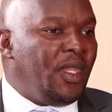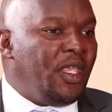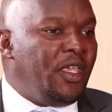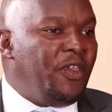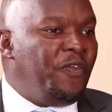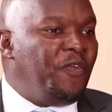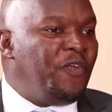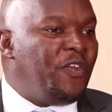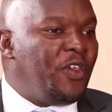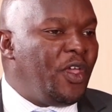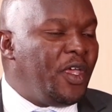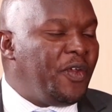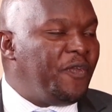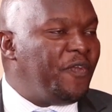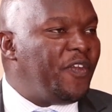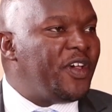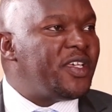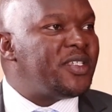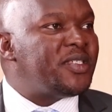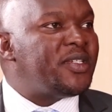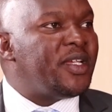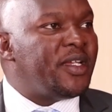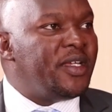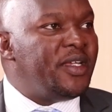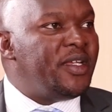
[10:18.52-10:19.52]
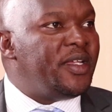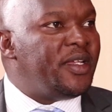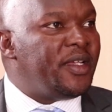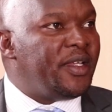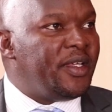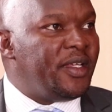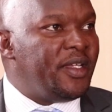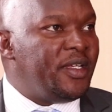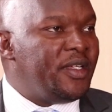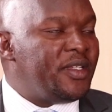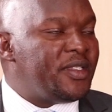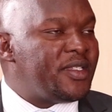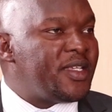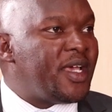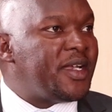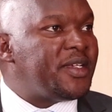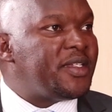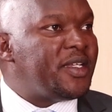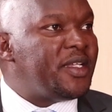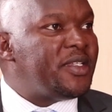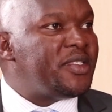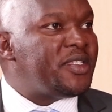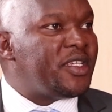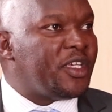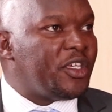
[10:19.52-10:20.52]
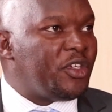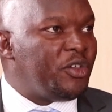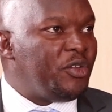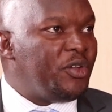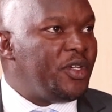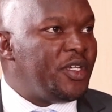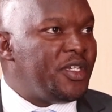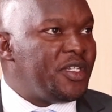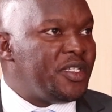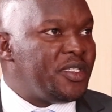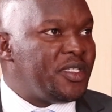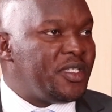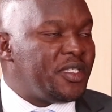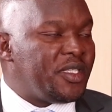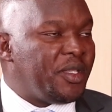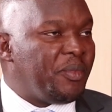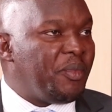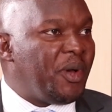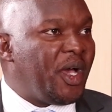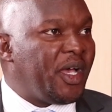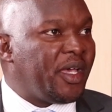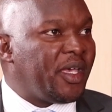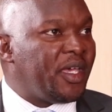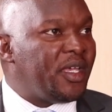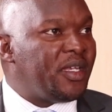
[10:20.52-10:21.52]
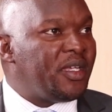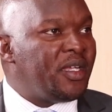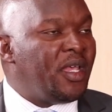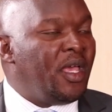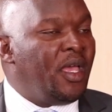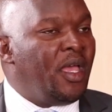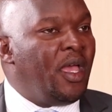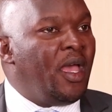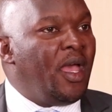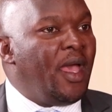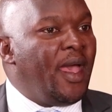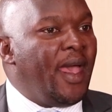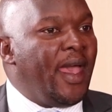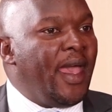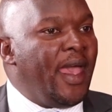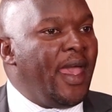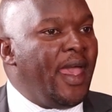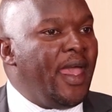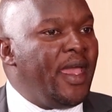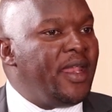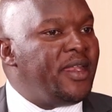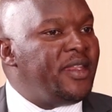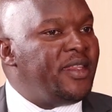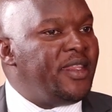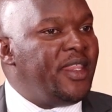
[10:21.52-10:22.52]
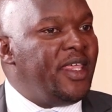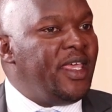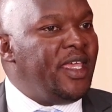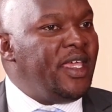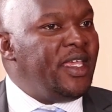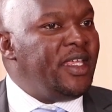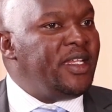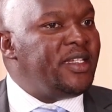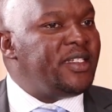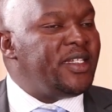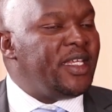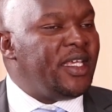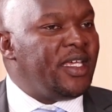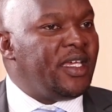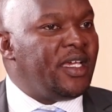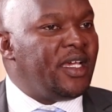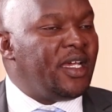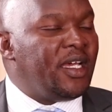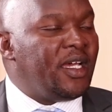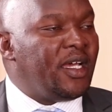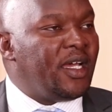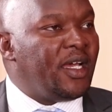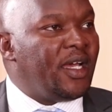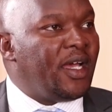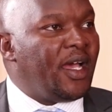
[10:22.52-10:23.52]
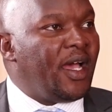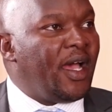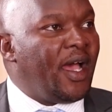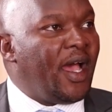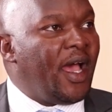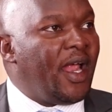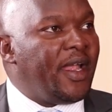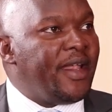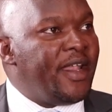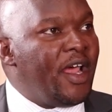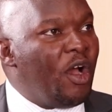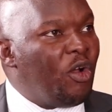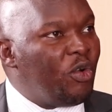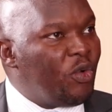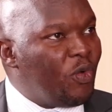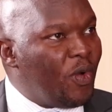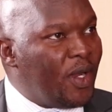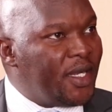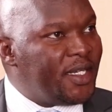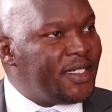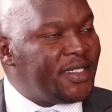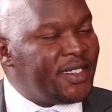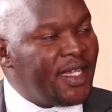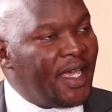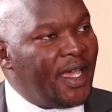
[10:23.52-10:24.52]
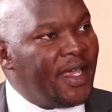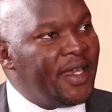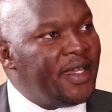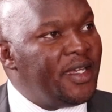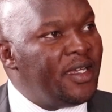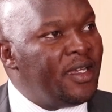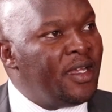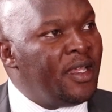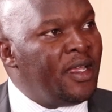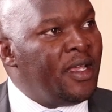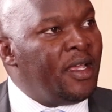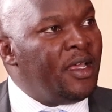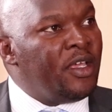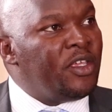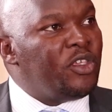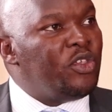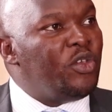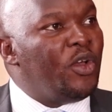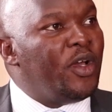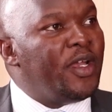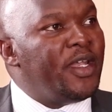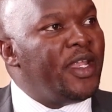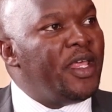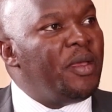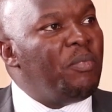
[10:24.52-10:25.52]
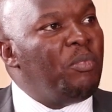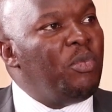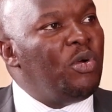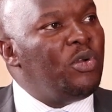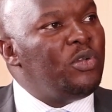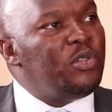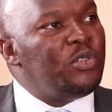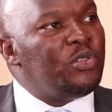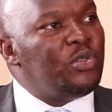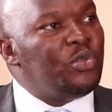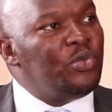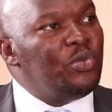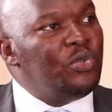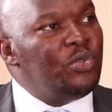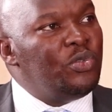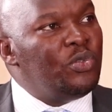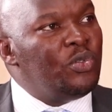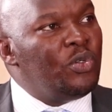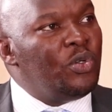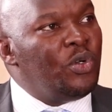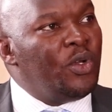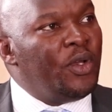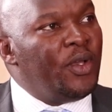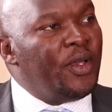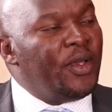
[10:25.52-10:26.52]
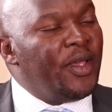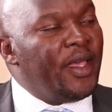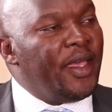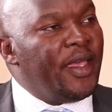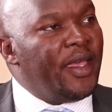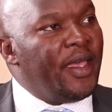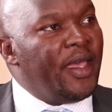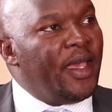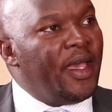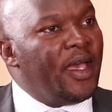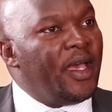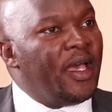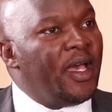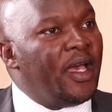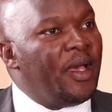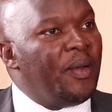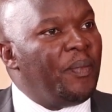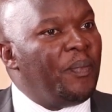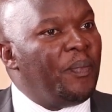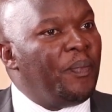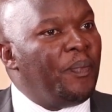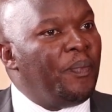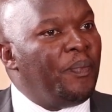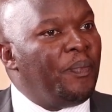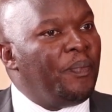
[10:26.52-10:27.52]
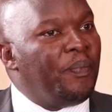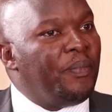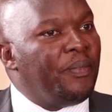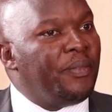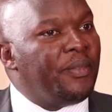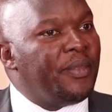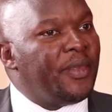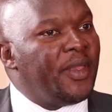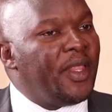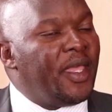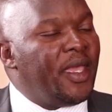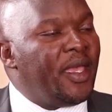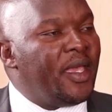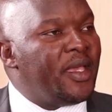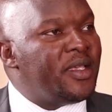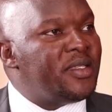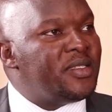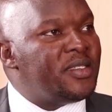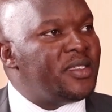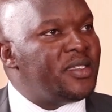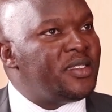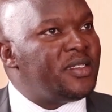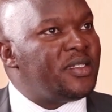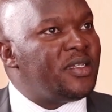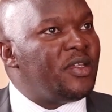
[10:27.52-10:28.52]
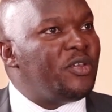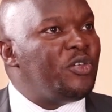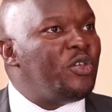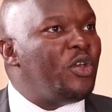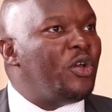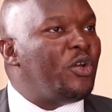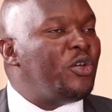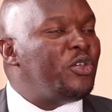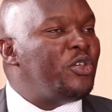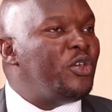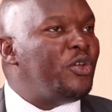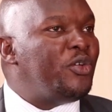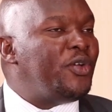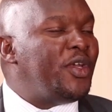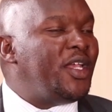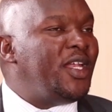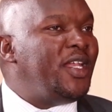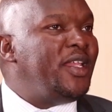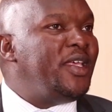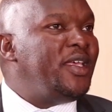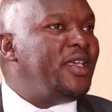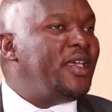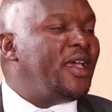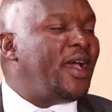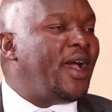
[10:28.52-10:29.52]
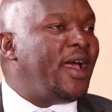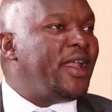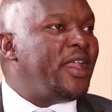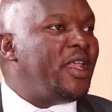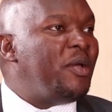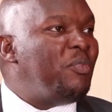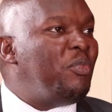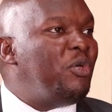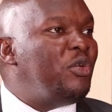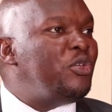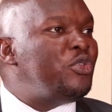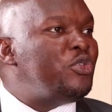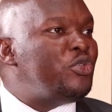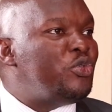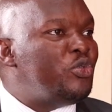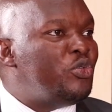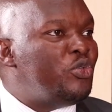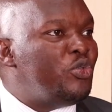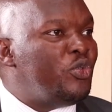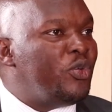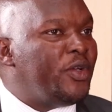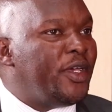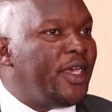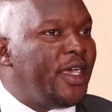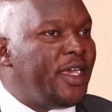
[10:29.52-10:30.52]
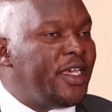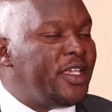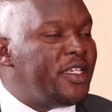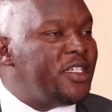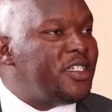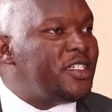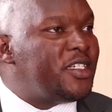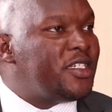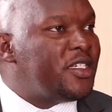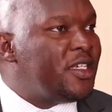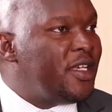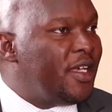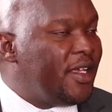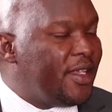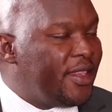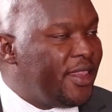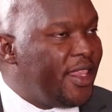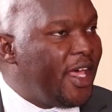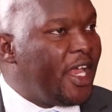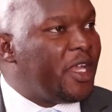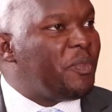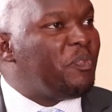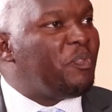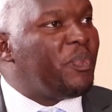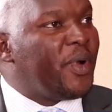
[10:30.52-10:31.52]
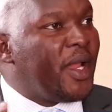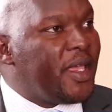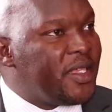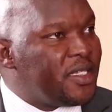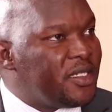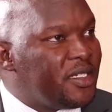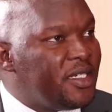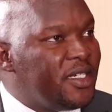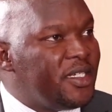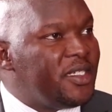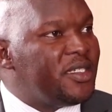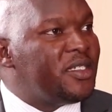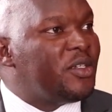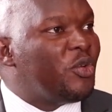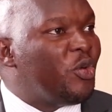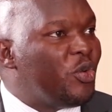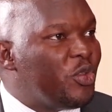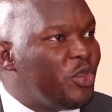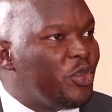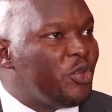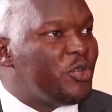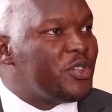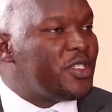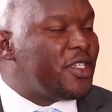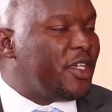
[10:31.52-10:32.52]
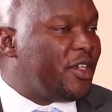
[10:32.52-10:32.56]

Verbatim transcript: if you're invested in certain securities in the market and they take a downward turn, you're unable to um, exit, you're, you're really unable to hedge that price risk on those